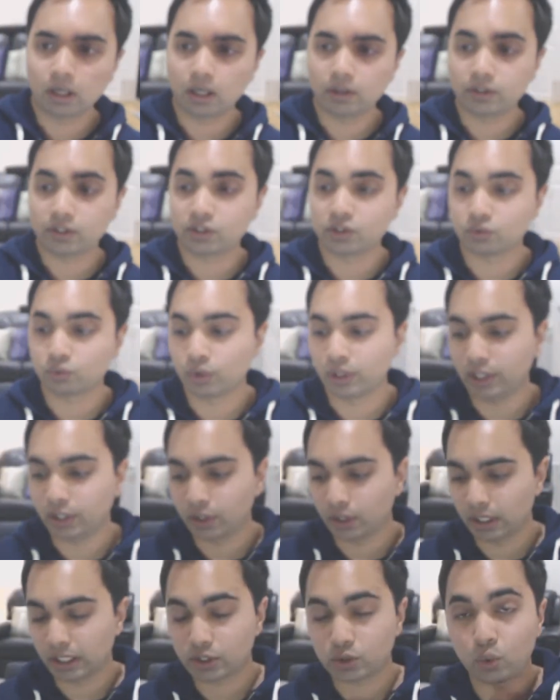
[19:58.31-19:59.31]
Uh, this is really
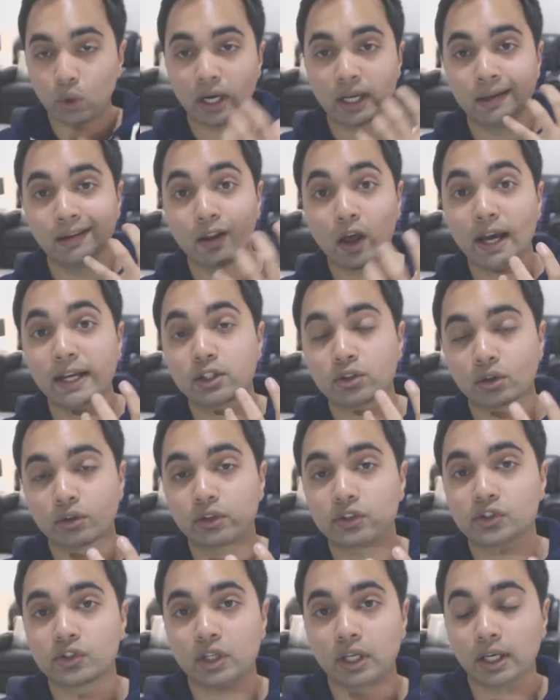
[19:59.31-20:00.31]
good. It's quite light
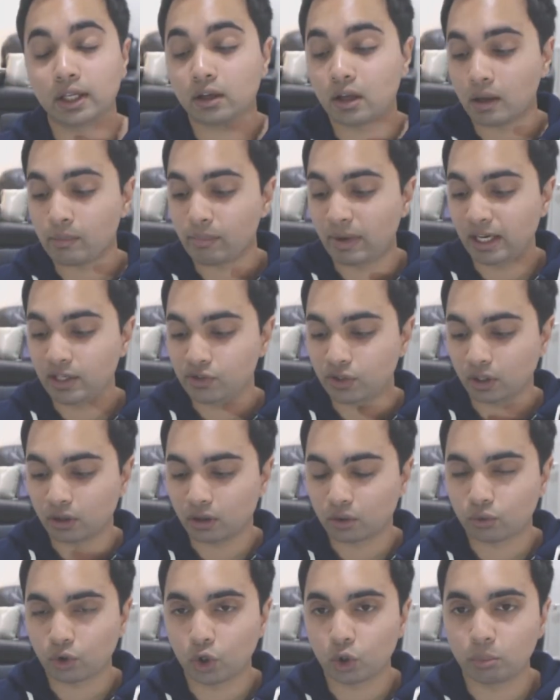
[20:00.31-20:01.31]
on the skin,
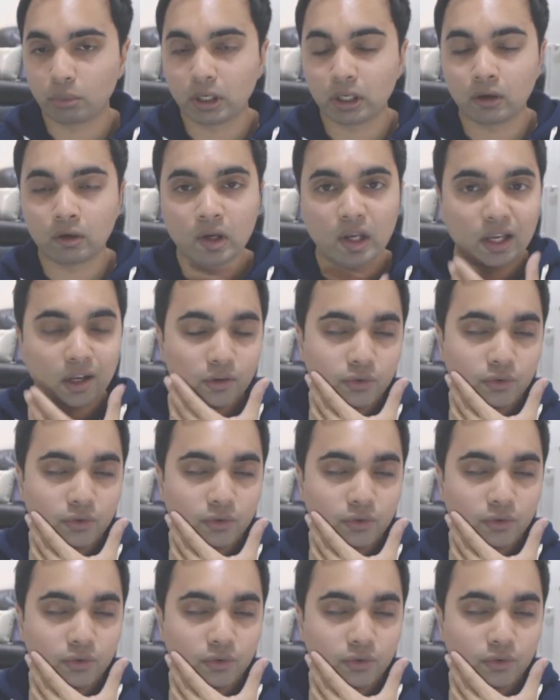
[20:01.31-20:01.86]
amazing aroma.